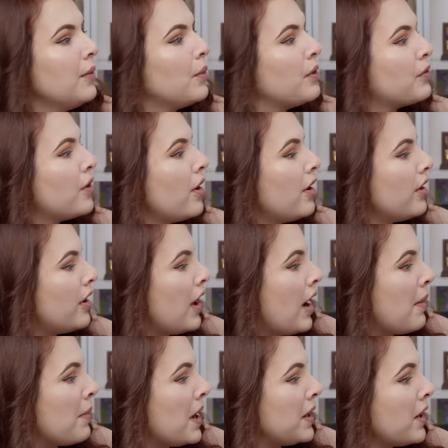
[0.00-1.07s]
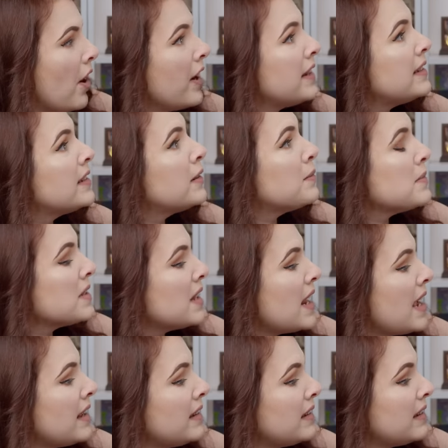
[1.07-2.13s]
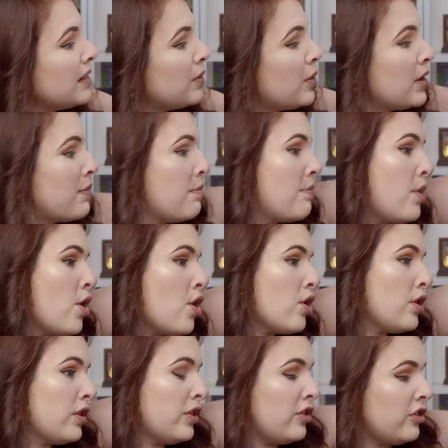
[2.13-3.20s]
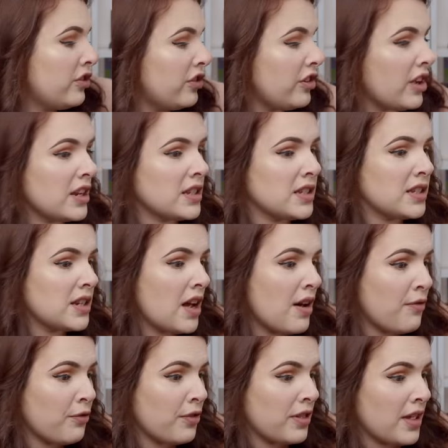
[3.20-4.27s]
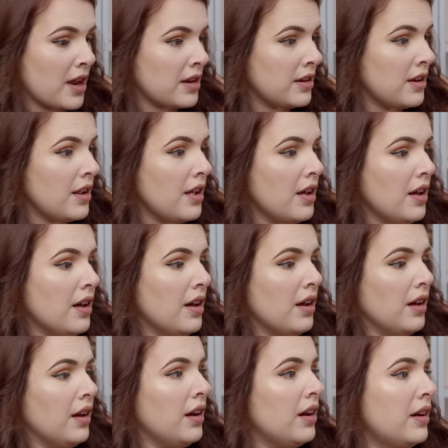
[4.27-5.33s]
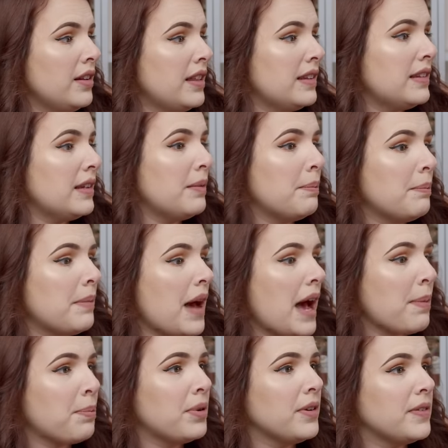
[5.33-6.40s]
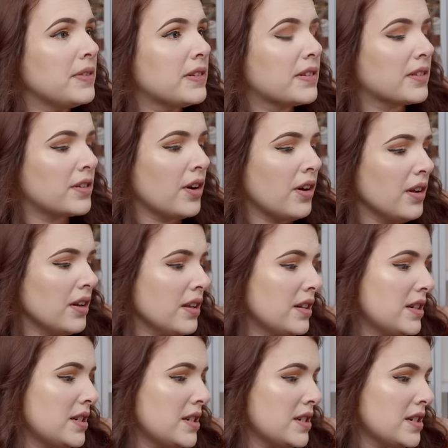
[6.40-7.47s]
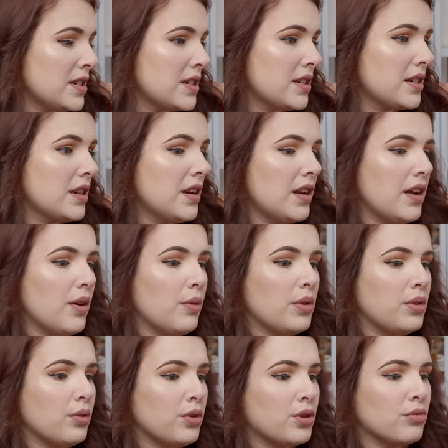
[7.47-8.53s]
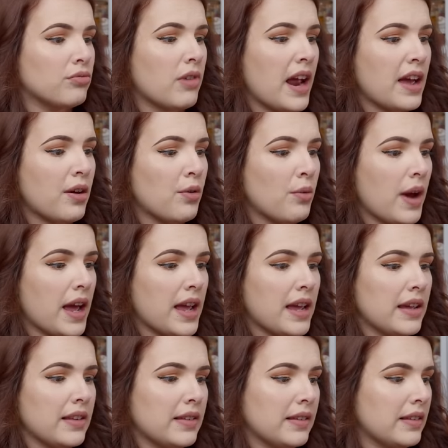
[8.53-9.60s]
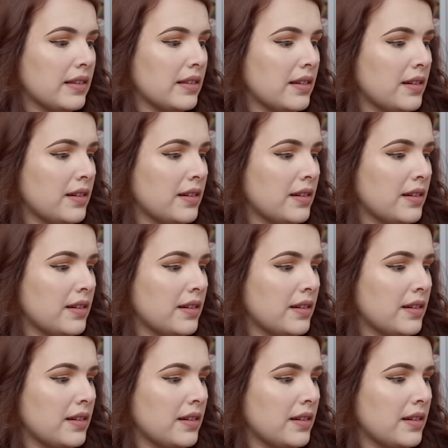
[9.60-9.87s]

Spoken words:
We've got an items list with books and stuff. And then, oh, there's a map of Scotland with all the railways.